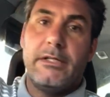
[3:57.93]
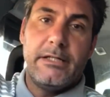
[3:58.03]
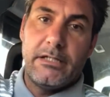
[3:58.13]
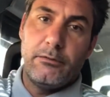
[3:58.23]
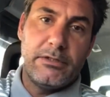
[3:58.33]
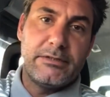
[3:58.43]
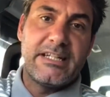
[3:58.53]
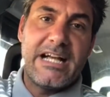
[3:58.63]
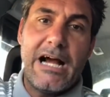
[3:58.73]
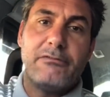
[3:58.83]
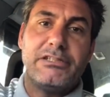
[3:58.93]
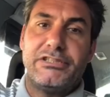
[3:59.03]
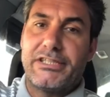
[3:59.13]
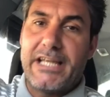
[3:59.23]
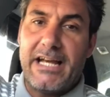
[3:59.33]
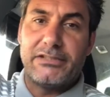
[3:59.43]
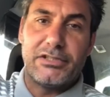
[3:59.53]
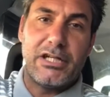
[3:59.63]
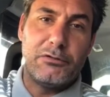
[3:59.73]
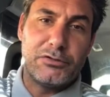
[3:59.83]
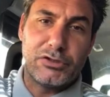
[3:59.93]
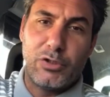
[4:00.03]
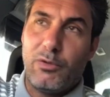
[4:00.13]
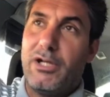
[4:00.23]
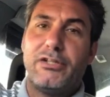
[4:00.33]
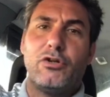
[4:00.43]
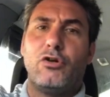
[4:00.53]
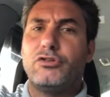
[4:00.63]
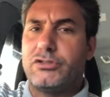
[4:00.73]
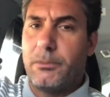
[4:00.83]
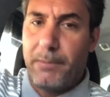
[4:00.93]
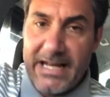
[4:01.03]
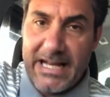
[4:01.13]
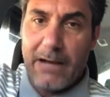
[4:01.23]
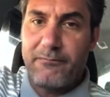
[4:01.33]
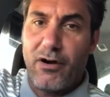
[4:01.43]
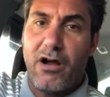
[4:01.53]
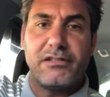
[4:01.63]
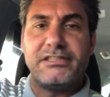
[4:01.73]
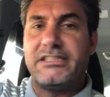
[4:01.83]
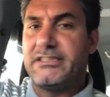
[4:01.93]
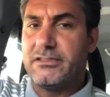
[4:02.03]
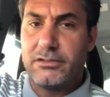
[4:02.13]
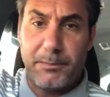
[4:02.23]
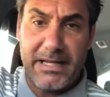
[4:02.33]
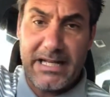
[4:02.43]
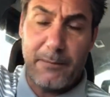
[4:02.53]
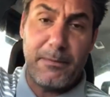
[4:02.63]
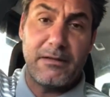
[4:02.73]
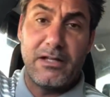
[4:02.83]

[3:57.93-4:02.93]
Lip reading: it was encouraged to get her to go to school early doors to pick up viruses and to pick up